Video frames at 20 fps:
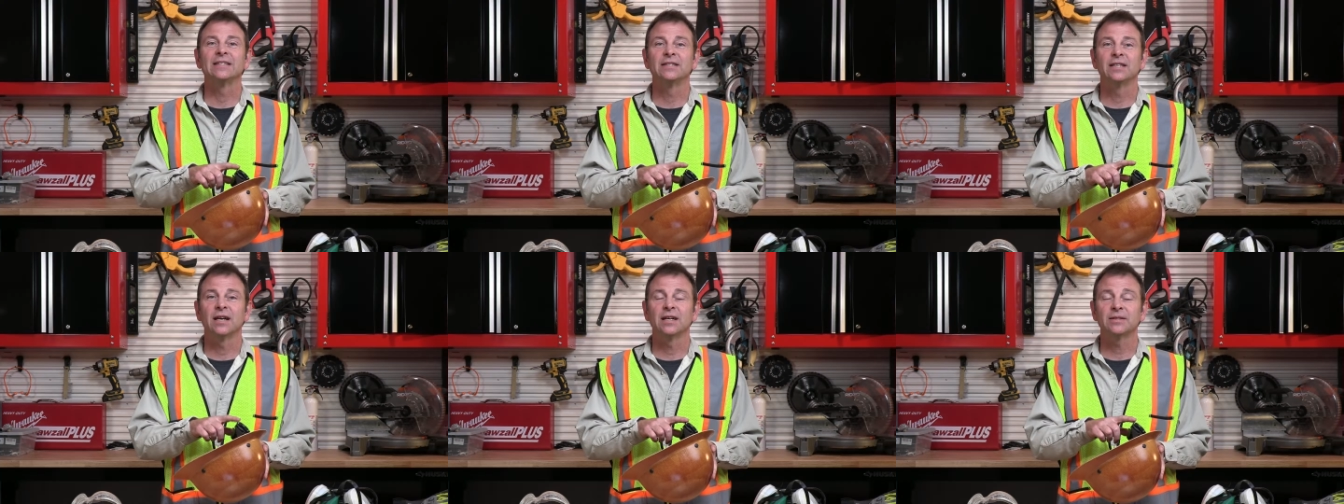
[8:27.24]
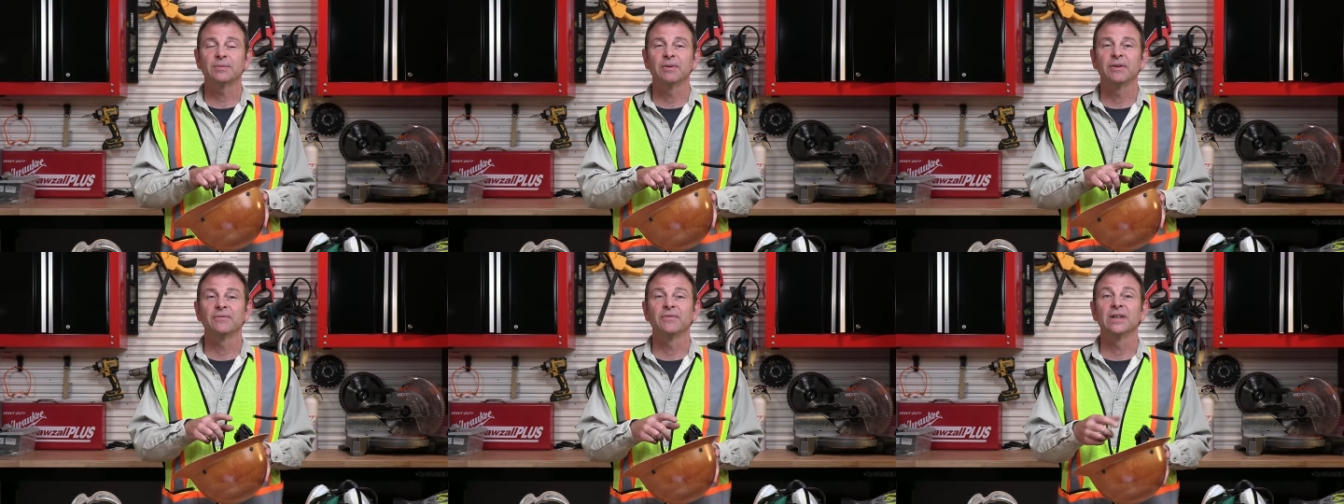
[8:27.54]

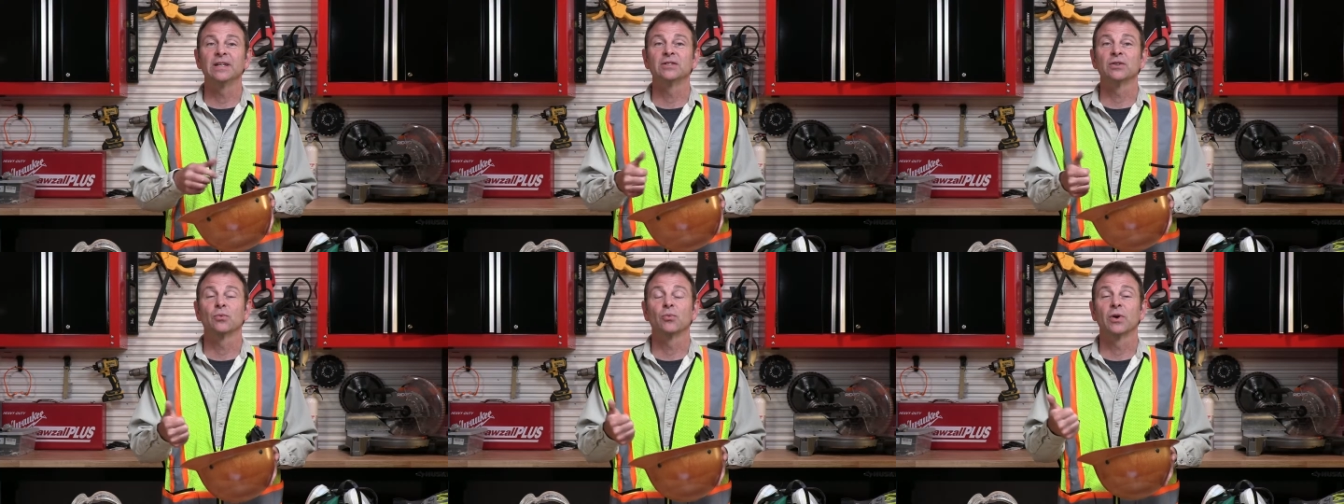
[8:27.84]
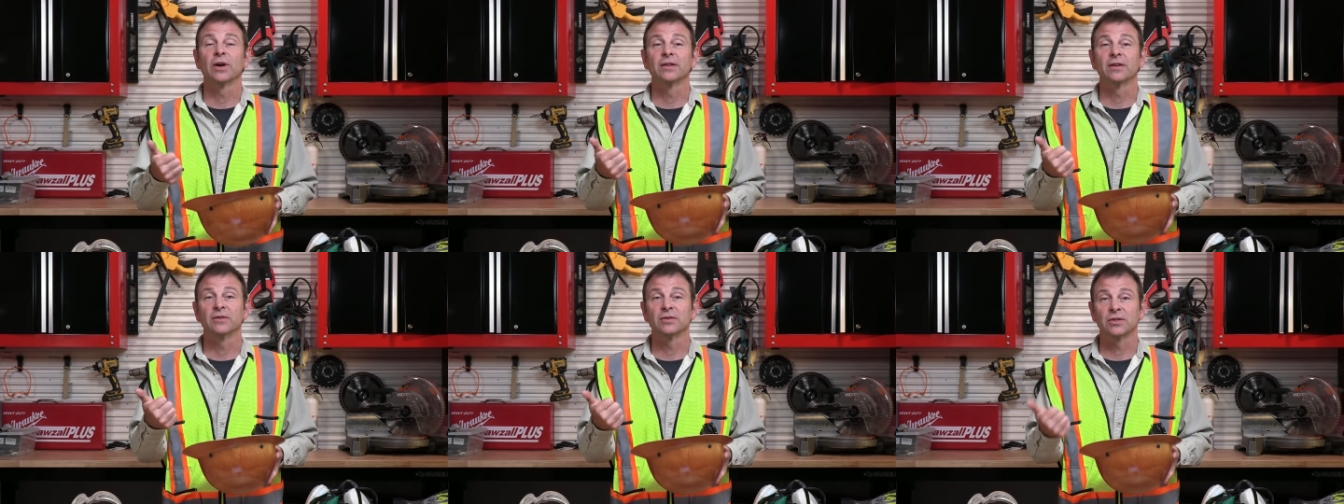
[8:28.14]
adjustment feature,
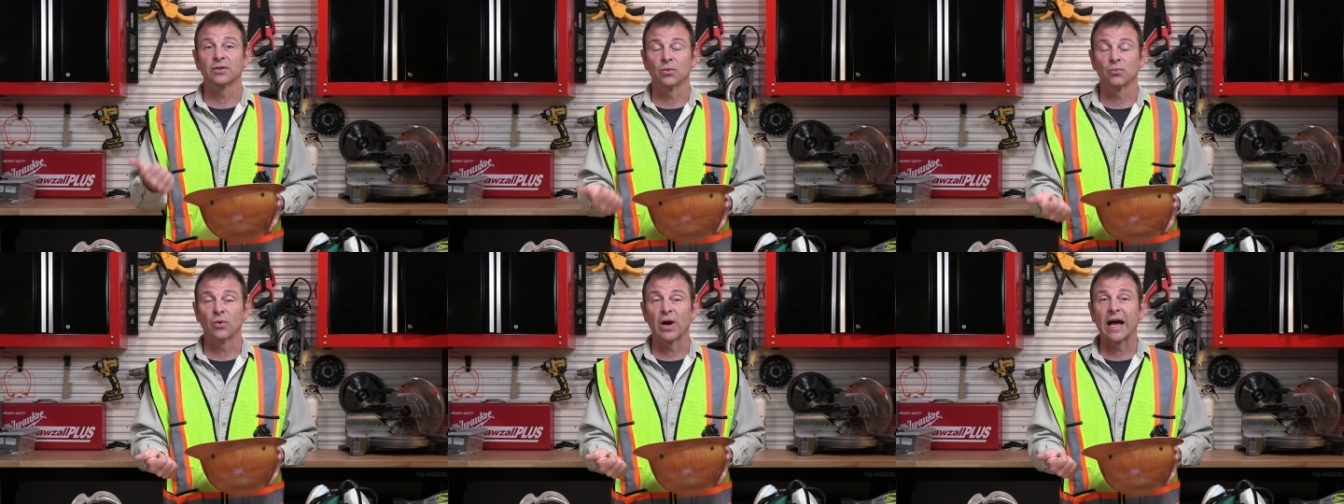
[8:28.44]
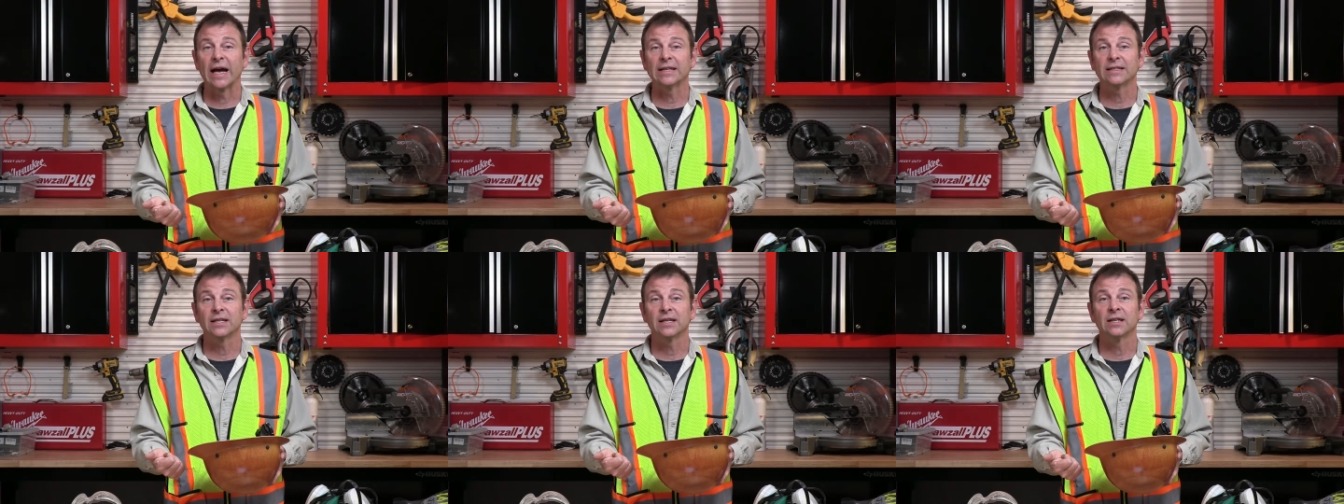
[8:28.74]
whether it's the
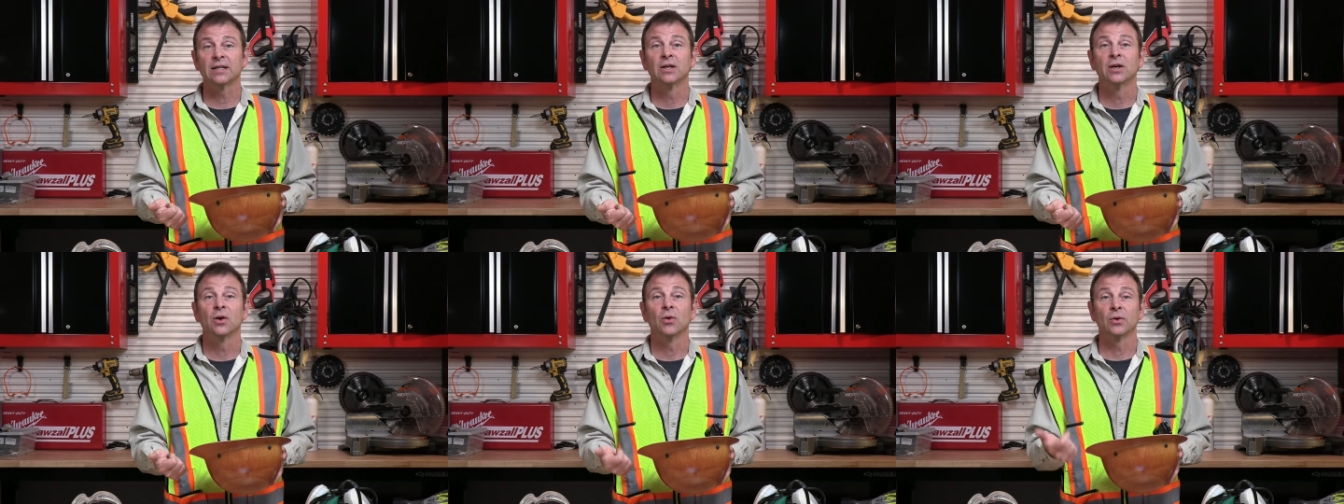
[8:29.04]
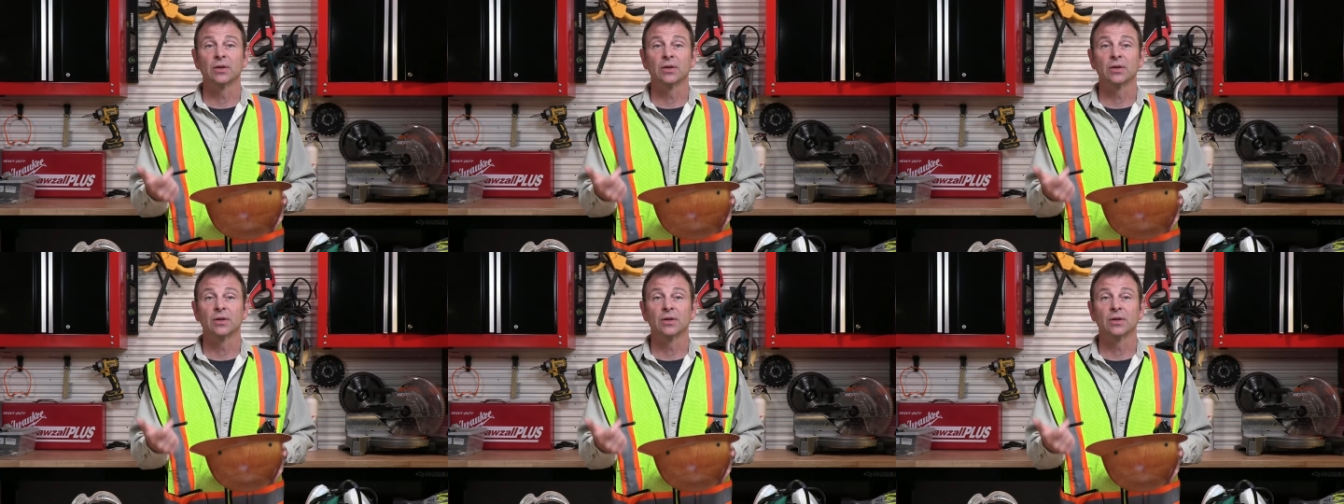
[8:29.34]
ratchet